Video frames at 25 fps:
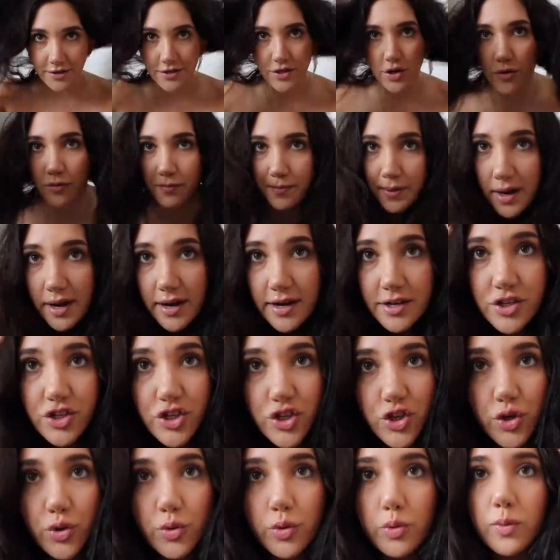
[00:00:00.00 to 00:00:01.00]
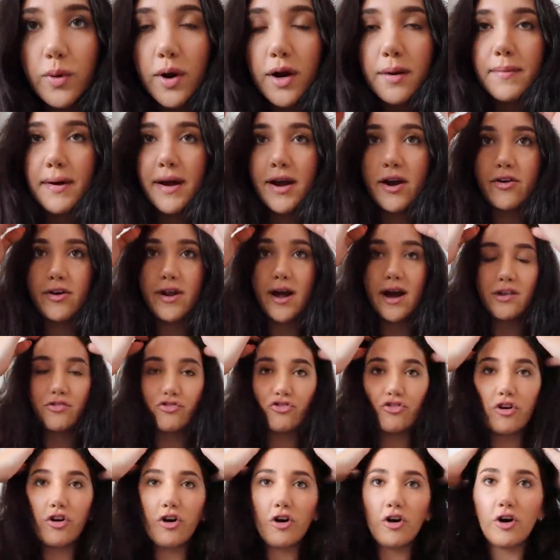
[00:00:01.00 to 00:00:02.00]
Also, I've been into wearing my hair
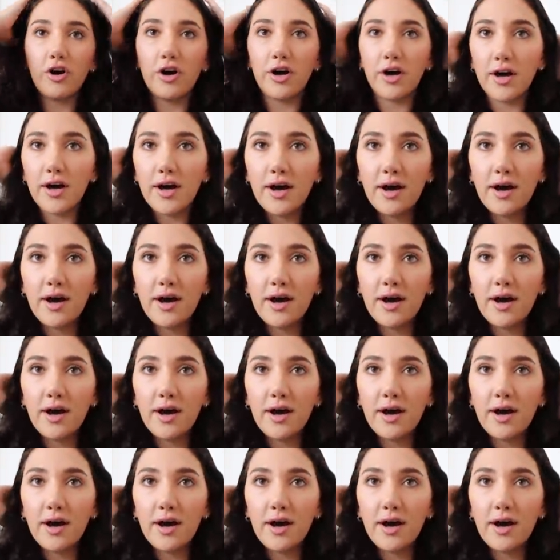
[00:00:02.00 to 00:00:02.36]
natural.